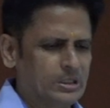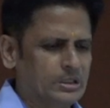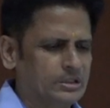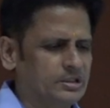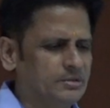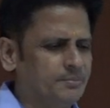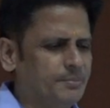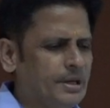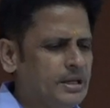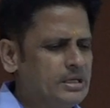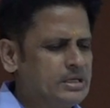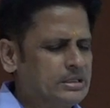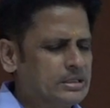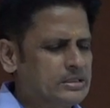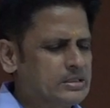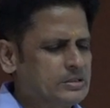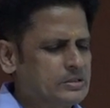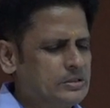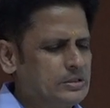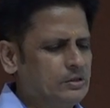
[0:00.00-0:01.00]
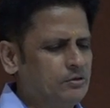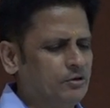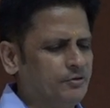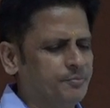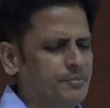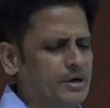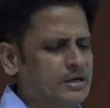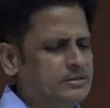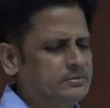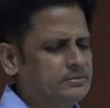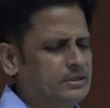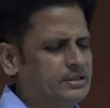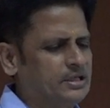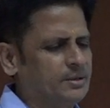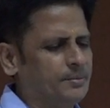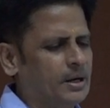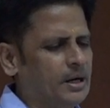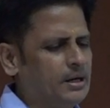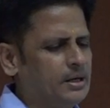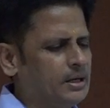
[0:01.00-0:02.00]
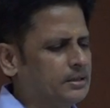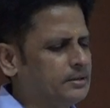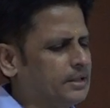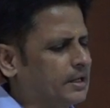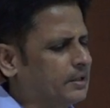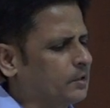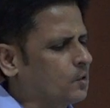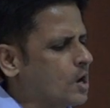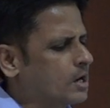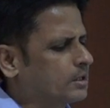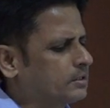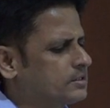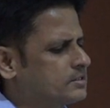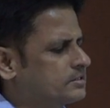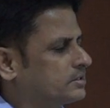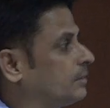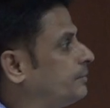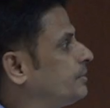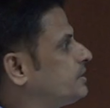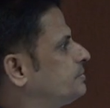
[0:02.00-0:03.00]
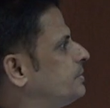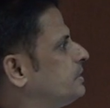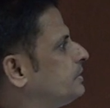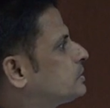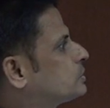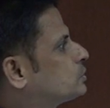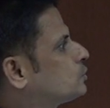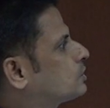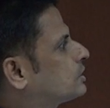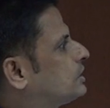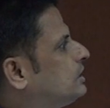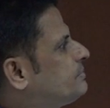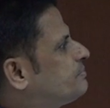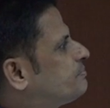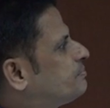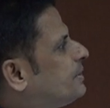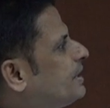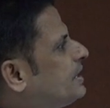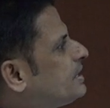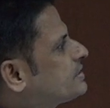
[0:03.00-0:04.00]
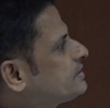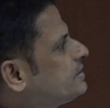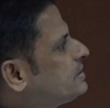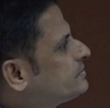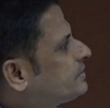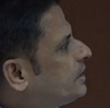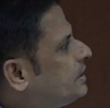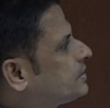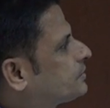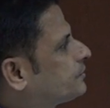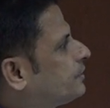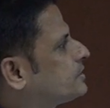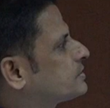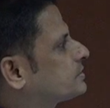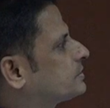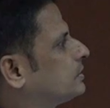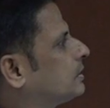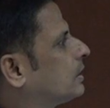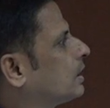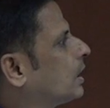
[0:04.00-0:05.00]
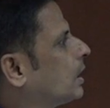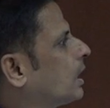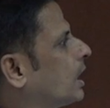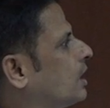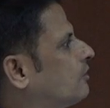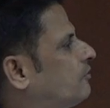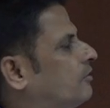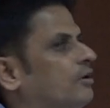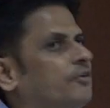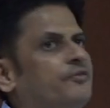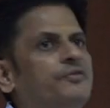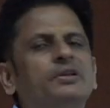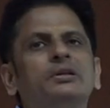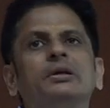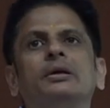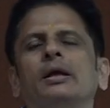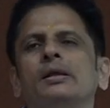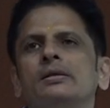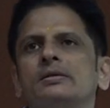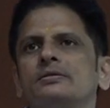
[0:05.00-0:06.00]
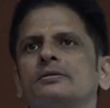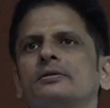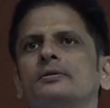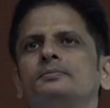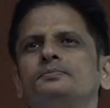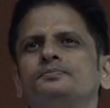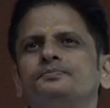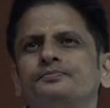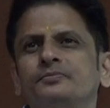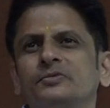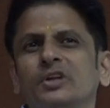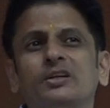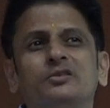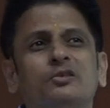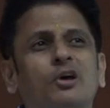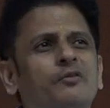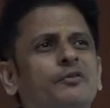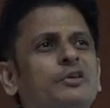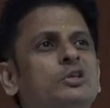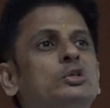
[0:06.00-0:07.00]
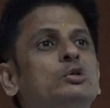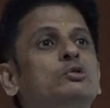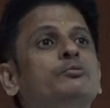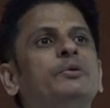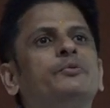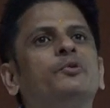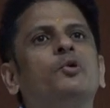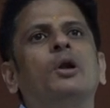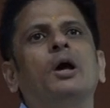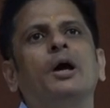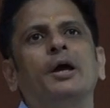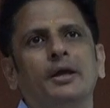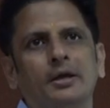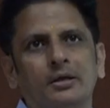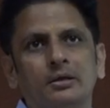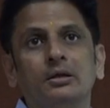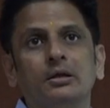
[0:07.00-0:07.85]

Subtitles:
The main concern of medicinal demand is that doctor's commitment is to keep patients' interest over everything else. It's always you before I.